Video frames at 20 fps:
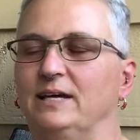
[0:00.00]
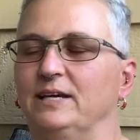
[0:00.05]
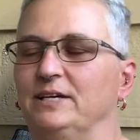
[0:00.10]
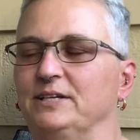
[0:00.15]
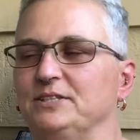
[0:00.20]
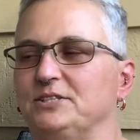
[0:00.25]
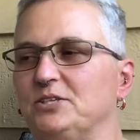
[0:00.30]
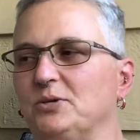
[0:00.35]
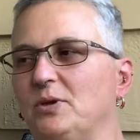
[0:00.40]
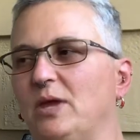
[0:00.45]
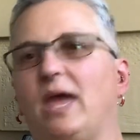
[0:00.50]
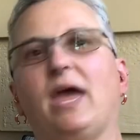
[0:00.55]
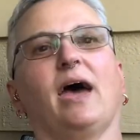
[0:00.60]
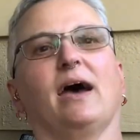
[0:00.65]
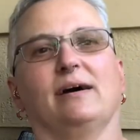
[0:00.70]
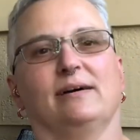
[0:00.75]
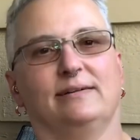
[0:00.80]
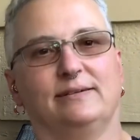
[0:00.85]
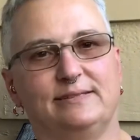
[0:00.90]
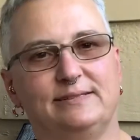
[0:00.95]
So
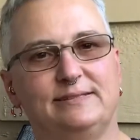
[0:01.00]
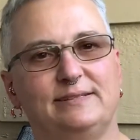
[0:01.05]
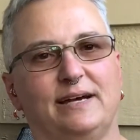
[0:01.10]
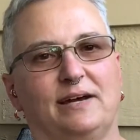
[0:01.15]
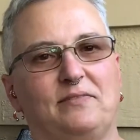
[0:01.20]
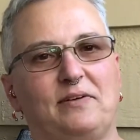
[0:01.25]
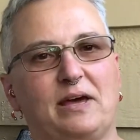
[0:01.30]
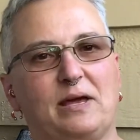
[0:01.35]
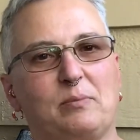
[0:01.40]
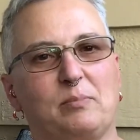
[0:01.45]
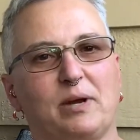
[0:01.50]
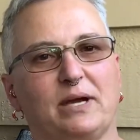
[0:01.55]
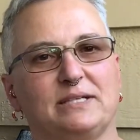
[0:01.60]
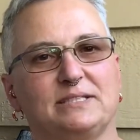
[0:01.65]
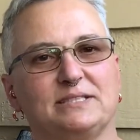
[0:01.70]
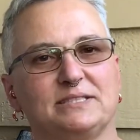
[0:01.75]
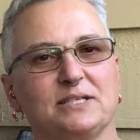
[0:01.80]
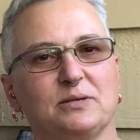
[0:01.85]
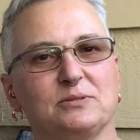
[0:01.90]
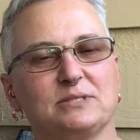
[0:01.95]
yeah, I've had a bike
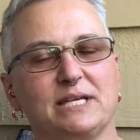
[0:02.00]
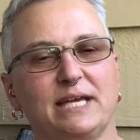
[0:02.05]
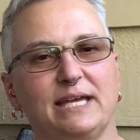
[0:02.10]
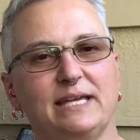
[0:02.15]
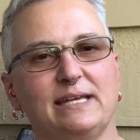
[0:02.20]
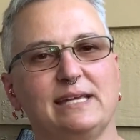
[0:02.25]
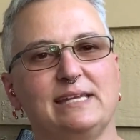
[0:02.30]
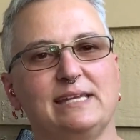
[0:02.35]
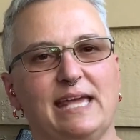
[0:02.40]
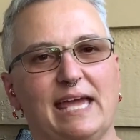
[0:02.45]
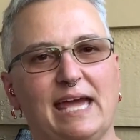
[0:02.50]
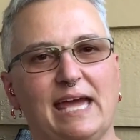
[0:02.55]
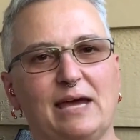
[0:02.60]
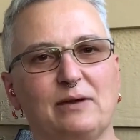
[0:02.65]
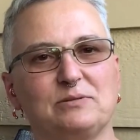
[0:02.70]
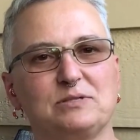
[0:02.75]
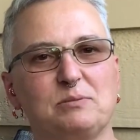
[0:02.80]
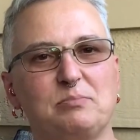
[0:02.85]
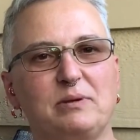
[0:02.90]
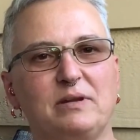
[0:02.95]
since I was 8, and yeah, I
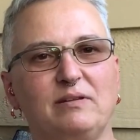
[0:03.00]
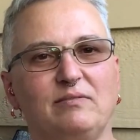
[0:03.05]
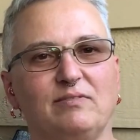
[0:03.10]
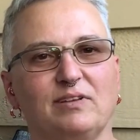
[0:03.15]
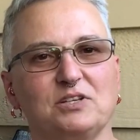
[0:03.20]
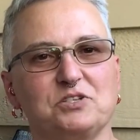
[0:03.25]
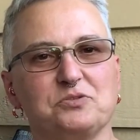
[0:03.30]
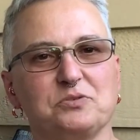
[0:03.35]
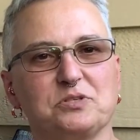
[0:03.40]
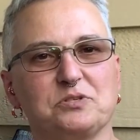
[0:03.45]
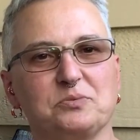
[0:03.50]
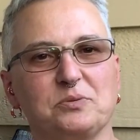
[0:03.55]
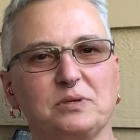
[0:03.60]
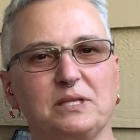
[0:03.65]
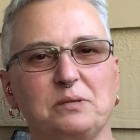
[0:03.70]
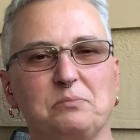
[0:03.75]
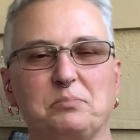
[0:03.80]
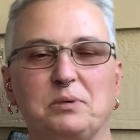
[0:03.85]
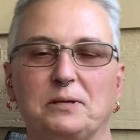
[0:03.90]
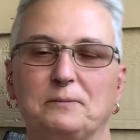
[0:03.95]
was a bit adventurous with
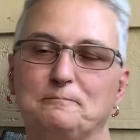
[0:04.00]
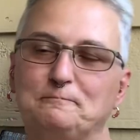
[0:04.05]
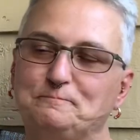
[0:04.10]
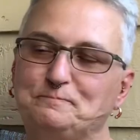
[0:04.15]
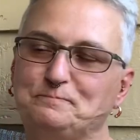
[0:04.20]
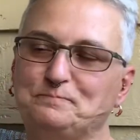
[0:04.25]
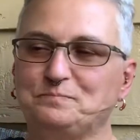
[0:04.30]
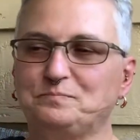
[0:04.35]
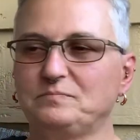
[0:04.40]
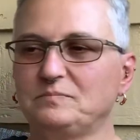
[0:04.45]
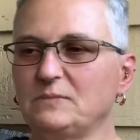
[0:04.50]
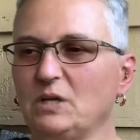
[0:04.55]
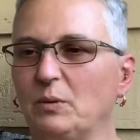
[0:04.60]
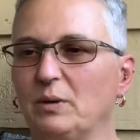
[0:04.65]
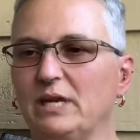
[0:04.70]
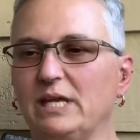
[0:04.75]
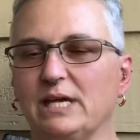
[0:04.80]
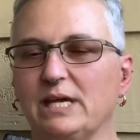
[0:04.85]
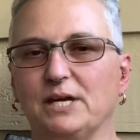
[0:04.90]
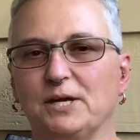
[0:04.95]
it, but what
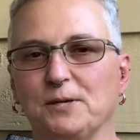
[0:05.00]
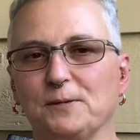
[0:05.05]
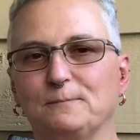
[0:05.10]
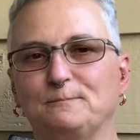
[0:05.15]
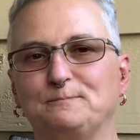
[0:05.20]
are you going to do?